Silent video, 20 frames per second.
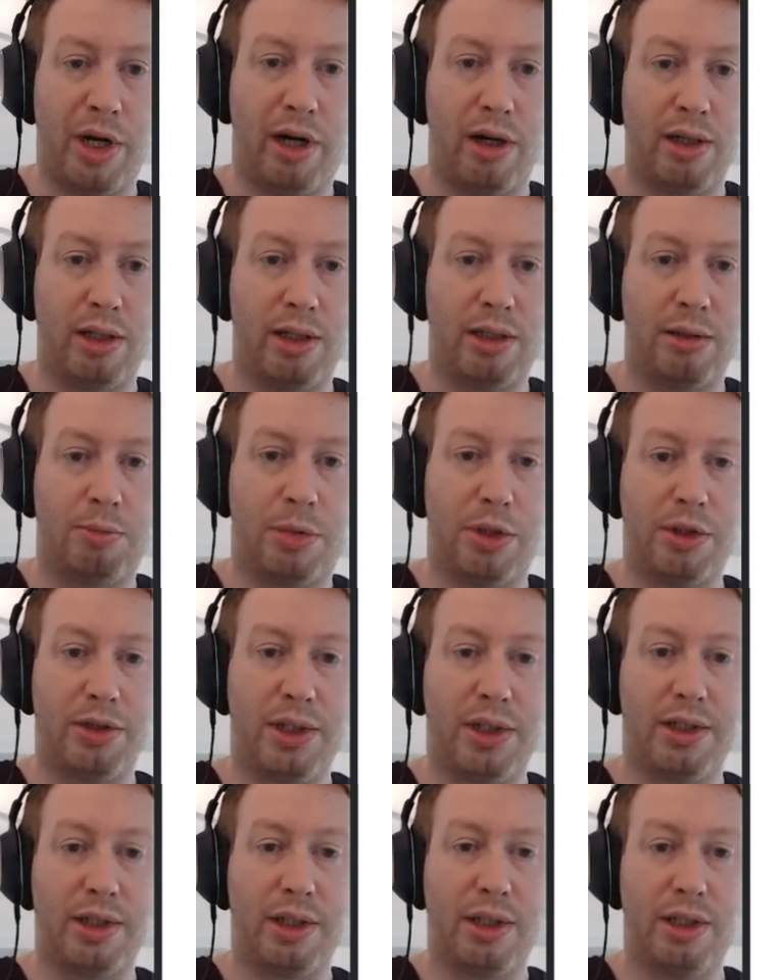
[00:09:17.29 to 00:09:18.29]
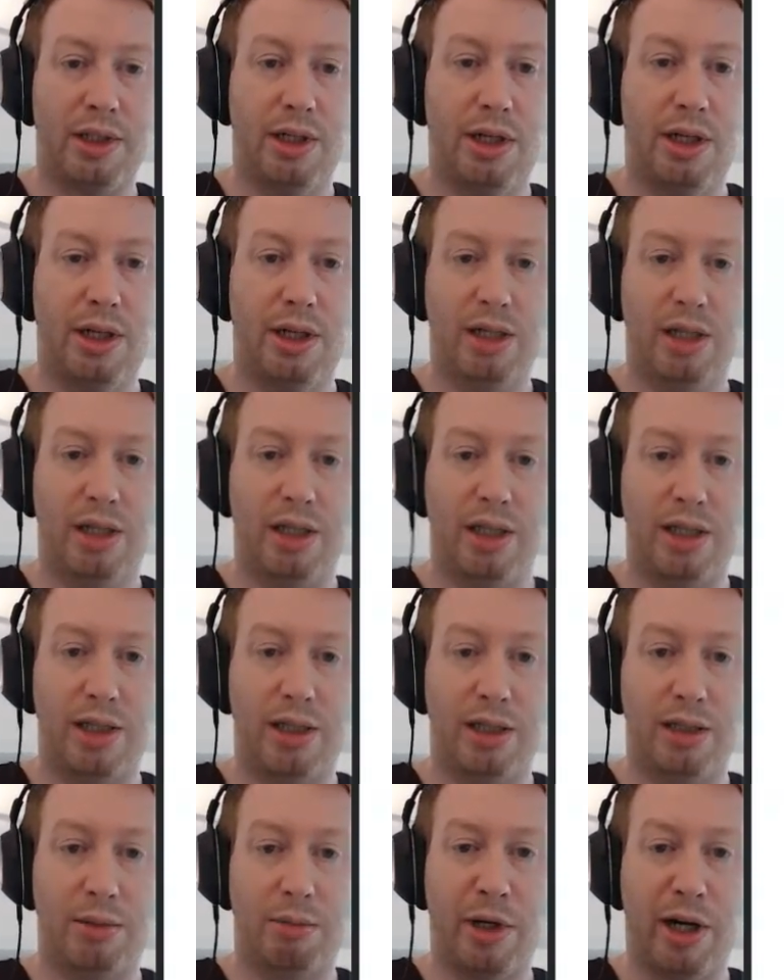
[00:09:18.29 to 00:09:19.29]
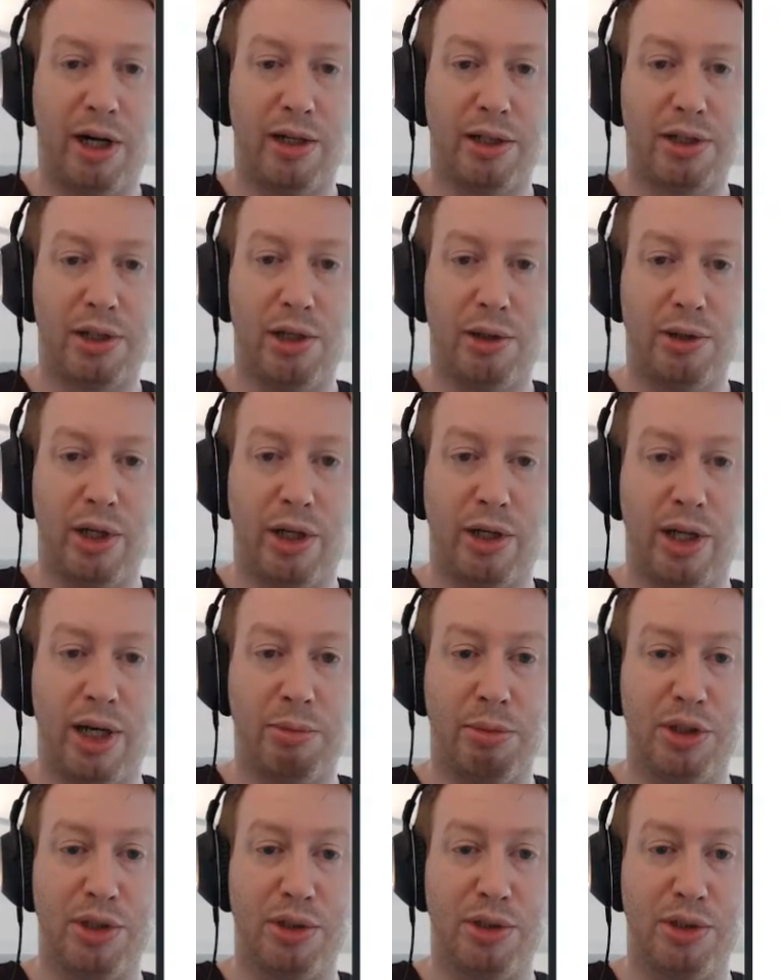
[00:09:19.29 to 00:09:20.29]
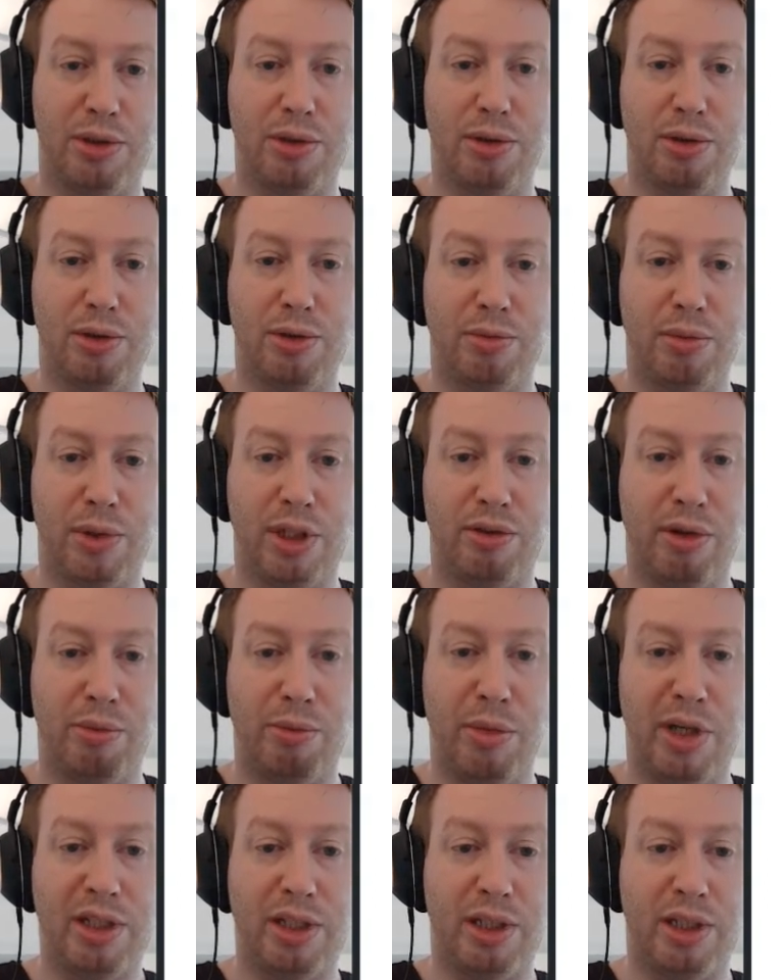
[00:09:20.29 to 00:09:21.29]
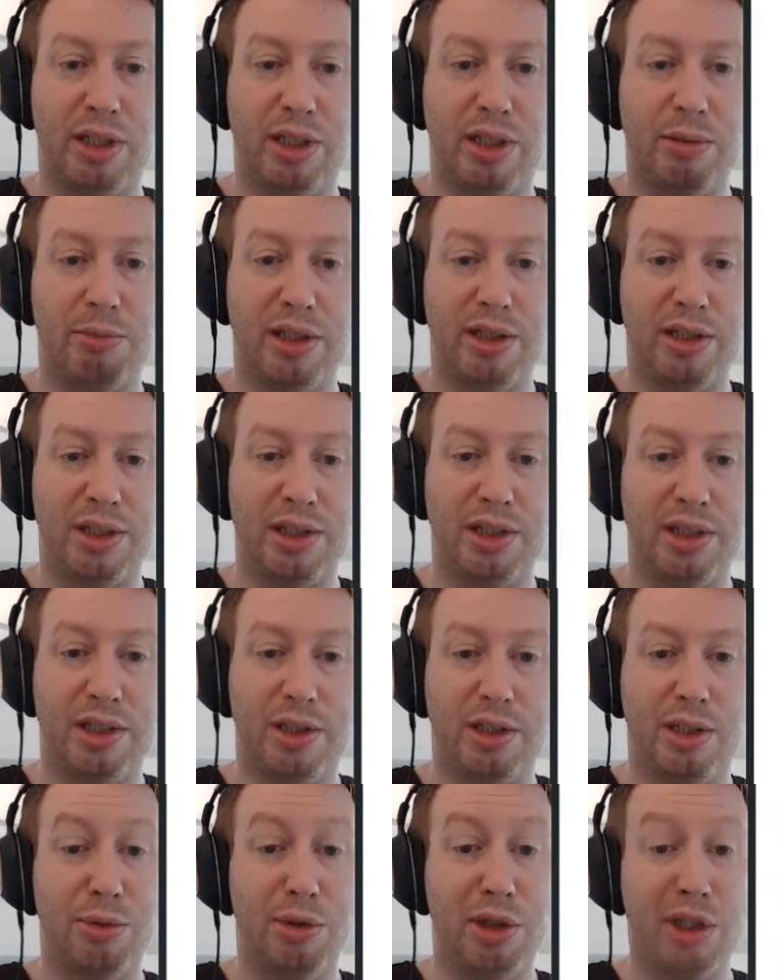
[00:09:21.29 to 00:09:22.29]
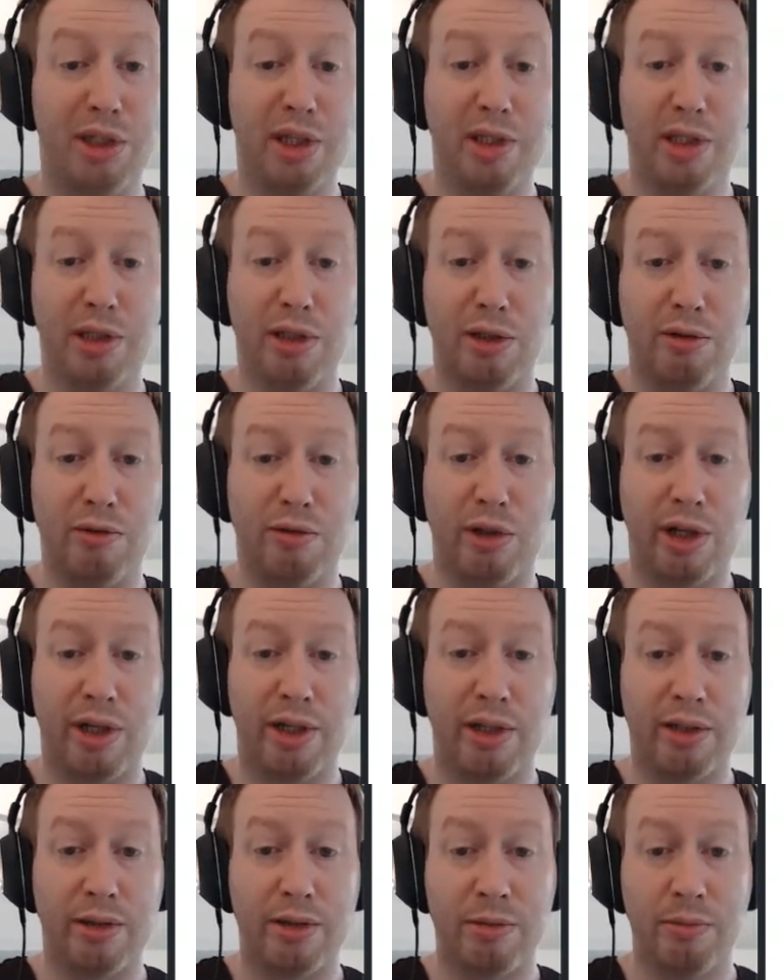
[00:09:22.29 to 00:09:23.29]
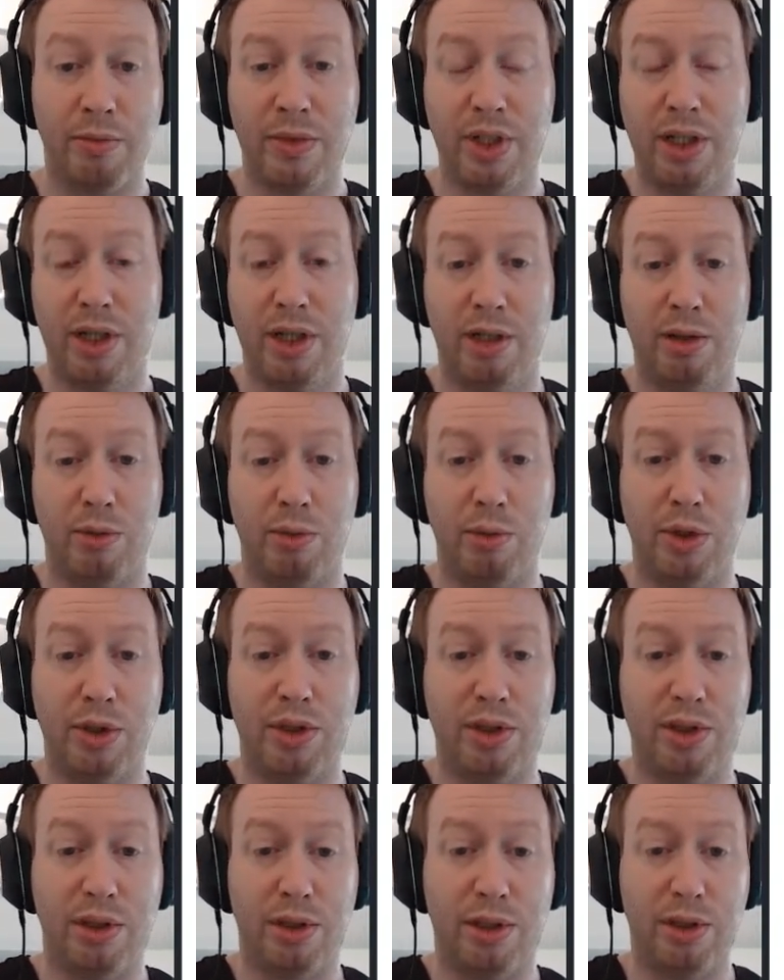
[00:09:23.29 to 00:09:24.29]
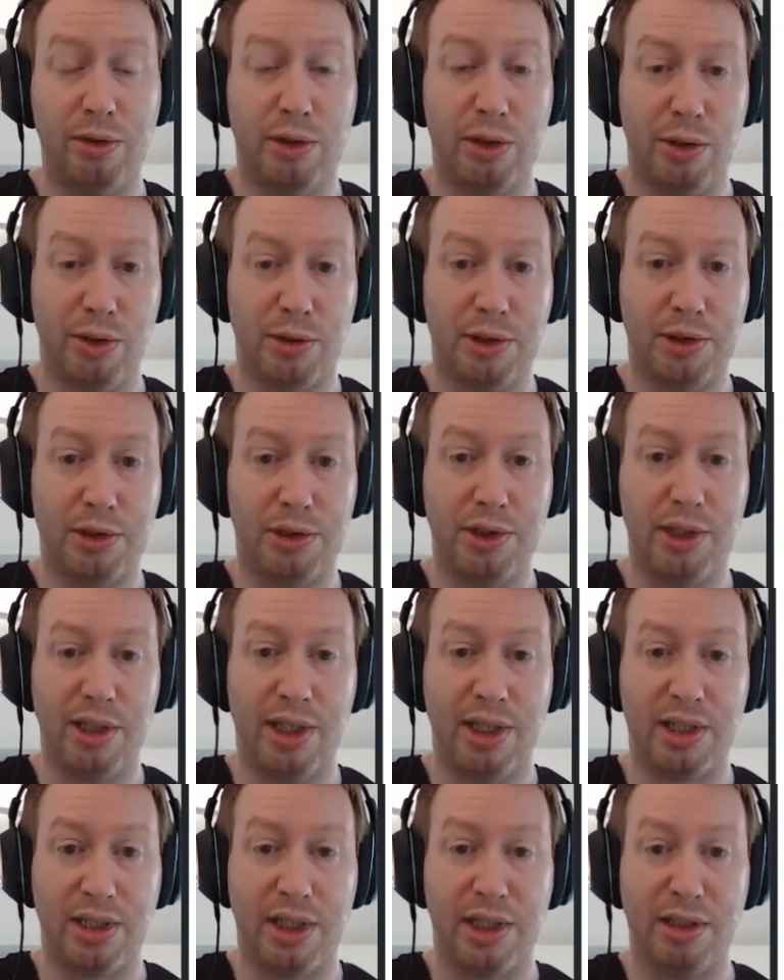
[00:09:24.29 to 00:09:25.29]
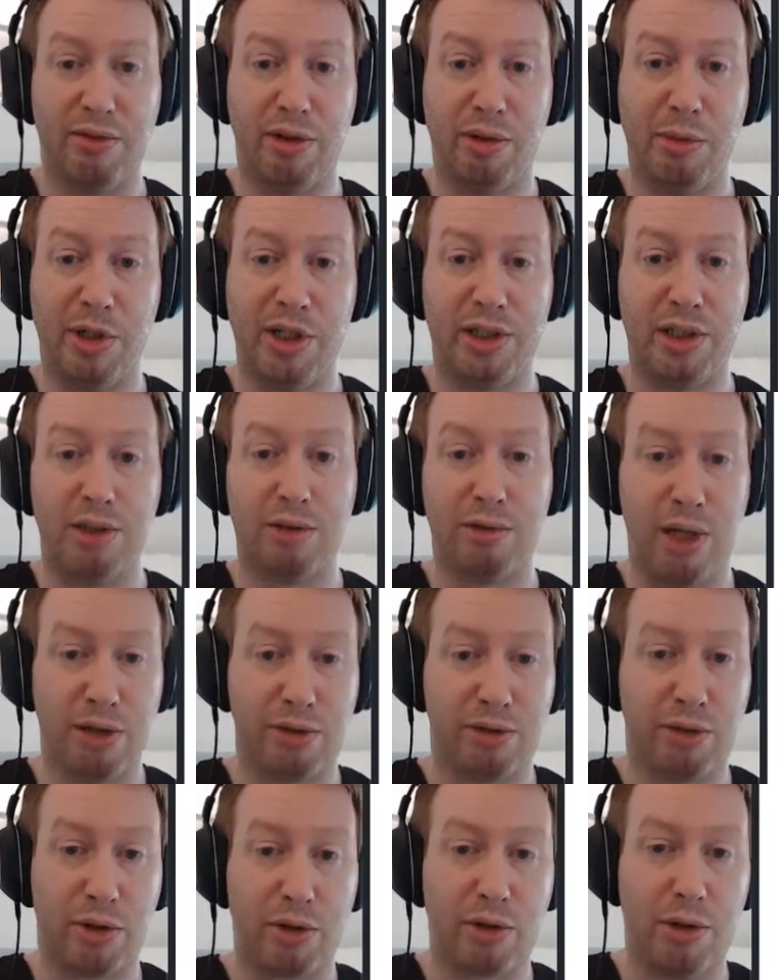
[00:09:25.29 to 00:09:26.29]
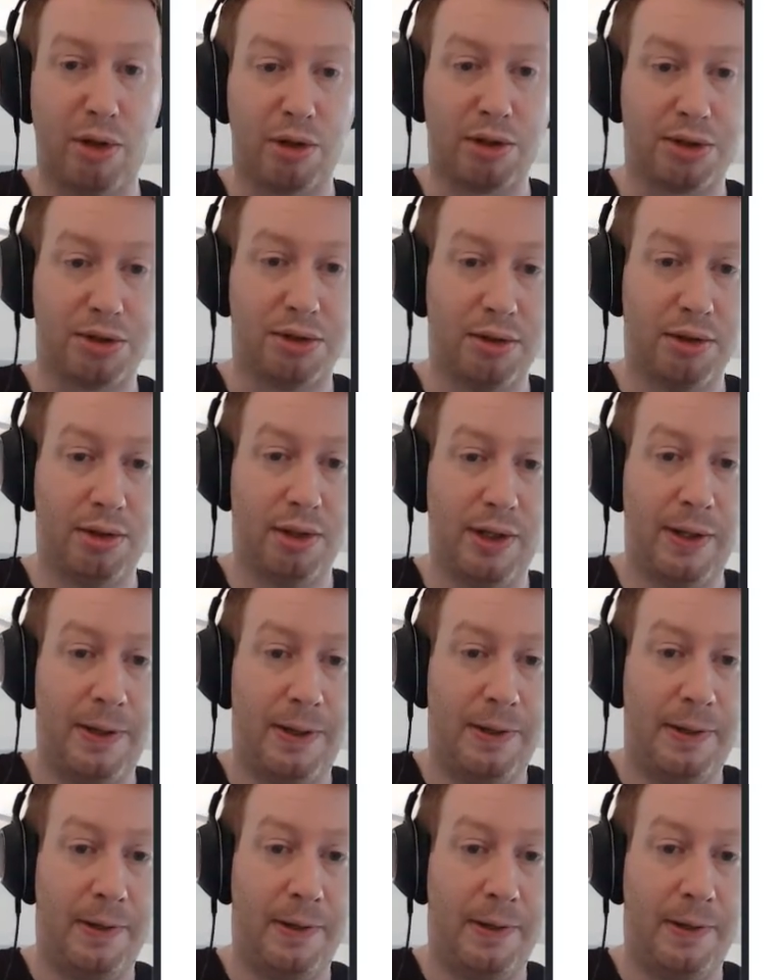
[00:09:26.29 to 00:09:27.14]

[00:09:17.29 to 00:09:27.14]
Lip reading: So parallel processing, the parallel slowdown happens due to information dependencies, communication overhead, which you can also see as an information transfer cost.